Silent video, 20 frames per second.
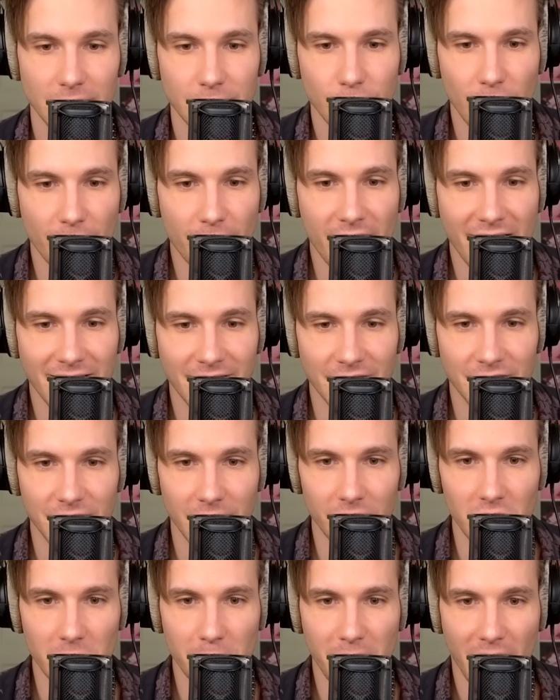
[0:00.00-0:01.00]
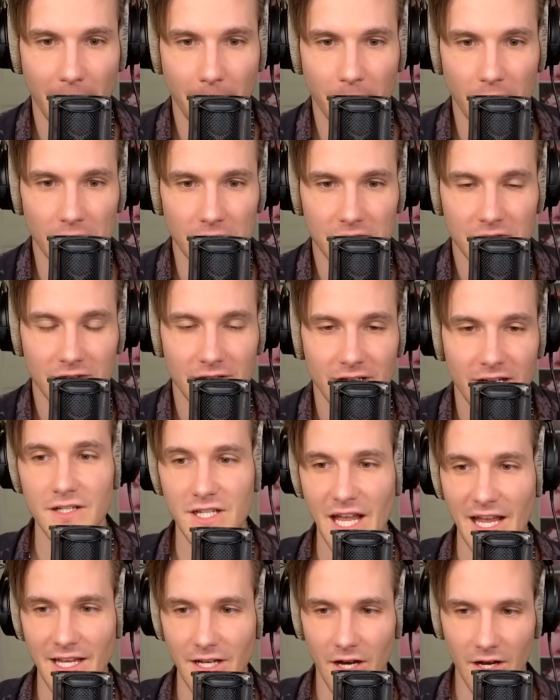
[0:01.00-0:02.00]
Revenge of the Poppers.
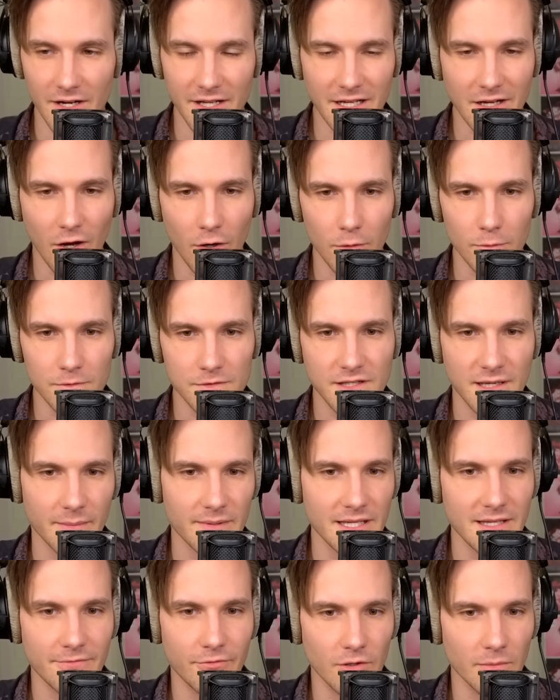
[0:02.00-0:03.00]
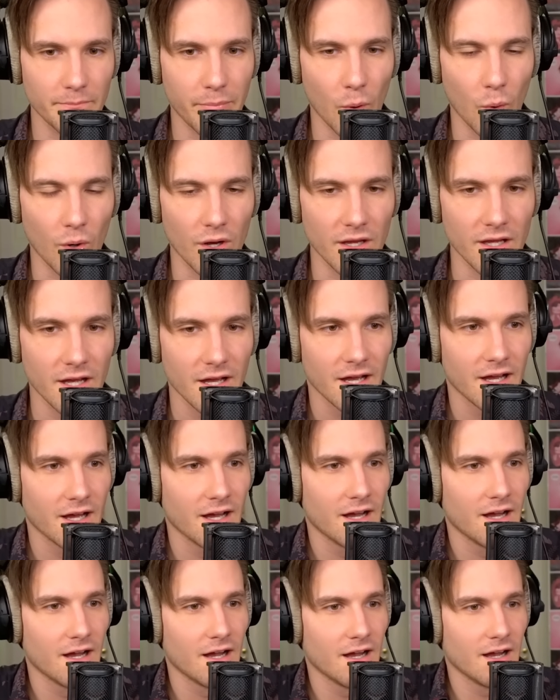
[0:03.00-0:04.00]
Chaotic, wholesome, evil boy.
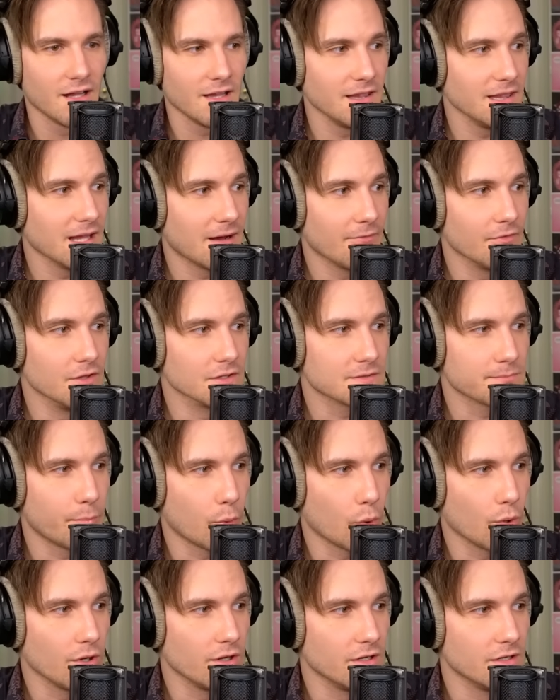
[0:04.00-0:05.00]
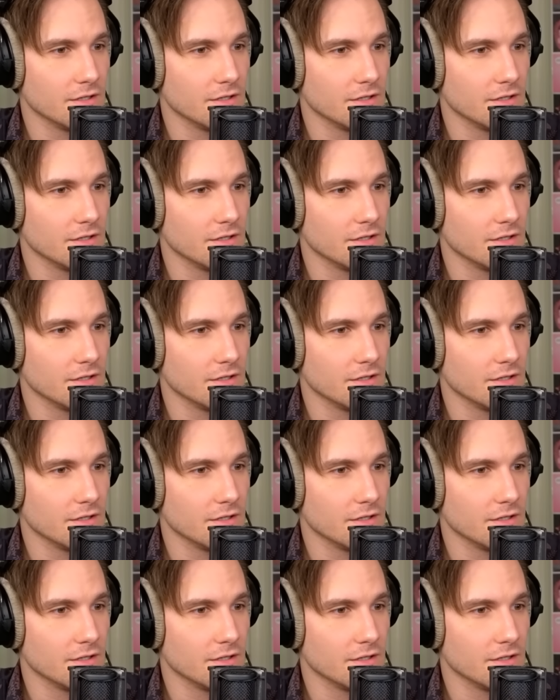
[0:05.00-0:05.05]
Love this boy.